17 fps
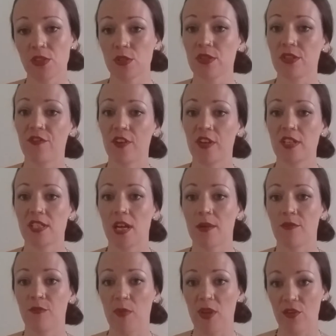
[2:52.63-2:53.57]
So it's the first
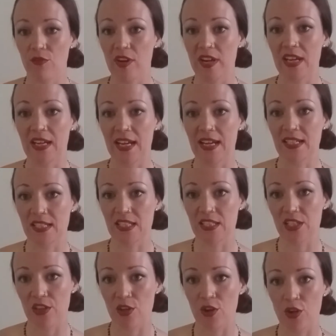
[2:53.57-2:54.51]
time of me
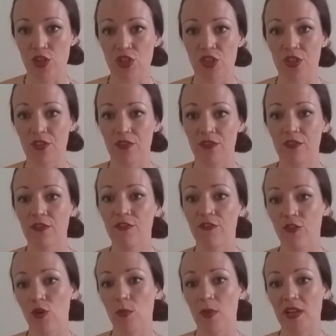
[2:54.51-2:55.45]
reconnecting to the ocean
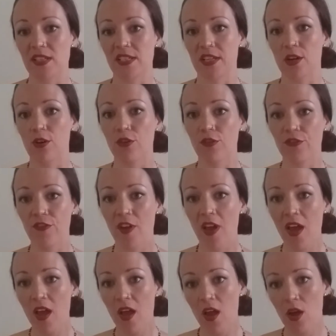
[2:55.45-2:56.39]
for myself,
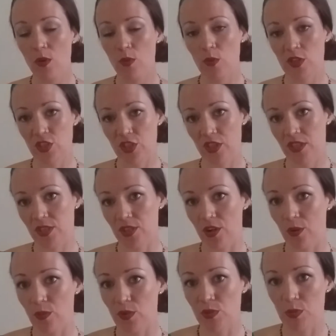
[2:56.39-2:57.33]
which in
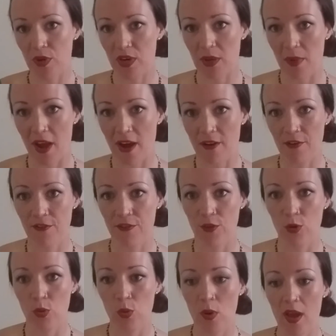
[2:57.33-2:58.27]
its own was pretty
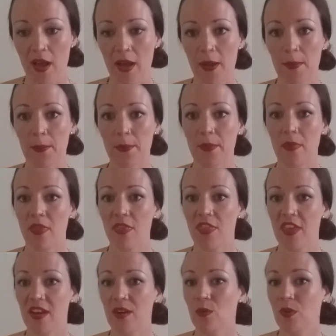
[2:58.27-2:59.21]
powerful.
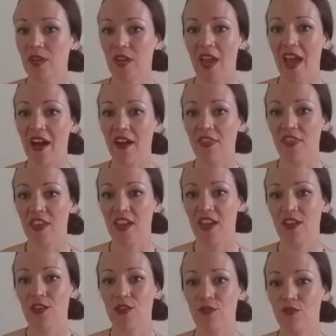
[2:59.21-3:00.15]
Then when you're out
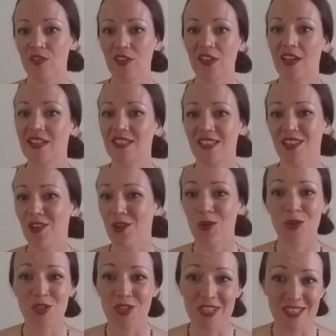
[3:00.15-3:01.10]
there, you realize that
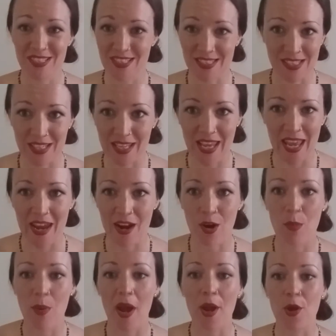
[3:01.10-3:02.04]
the ocean doesn't
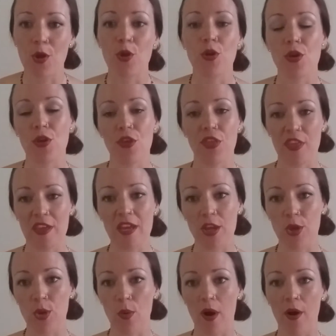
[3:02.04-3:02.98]
care about who you
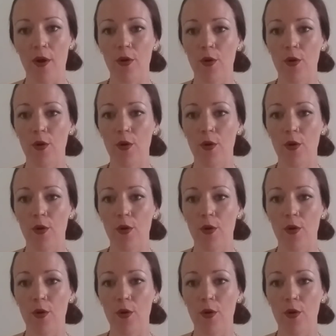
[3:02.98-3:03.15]
think you